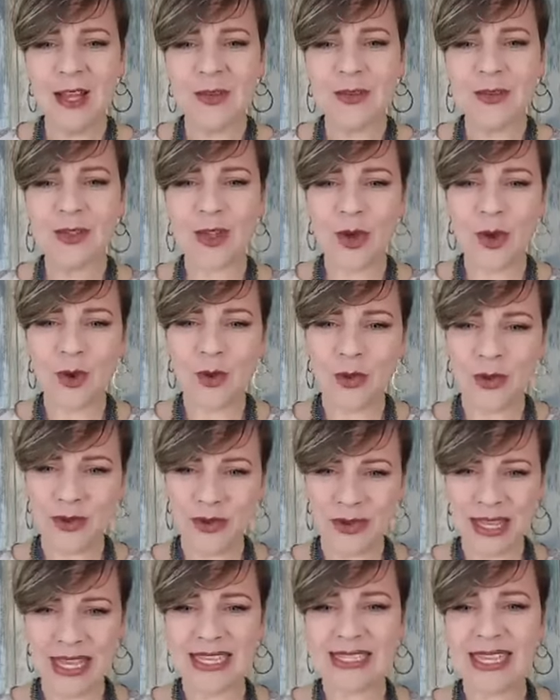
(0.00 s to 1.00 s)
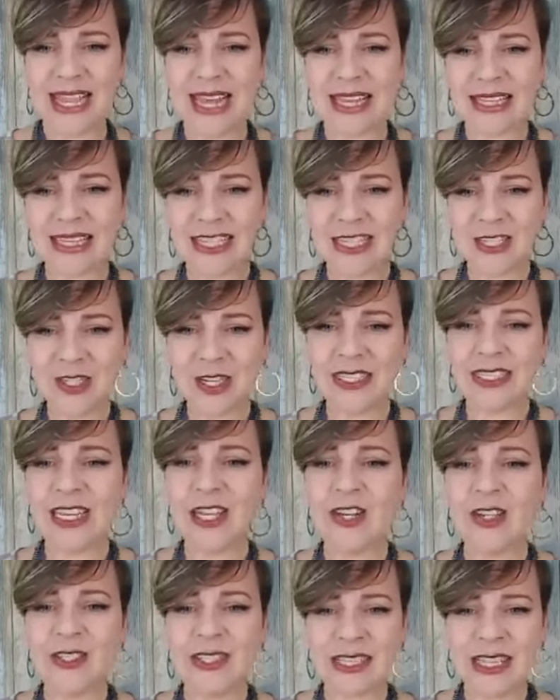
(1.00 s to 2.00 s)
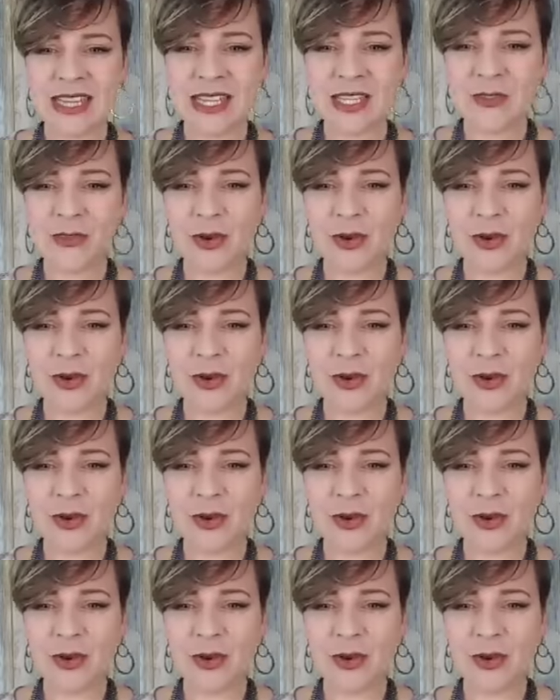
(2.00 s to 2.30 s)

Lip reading: So exactly. Chantel says,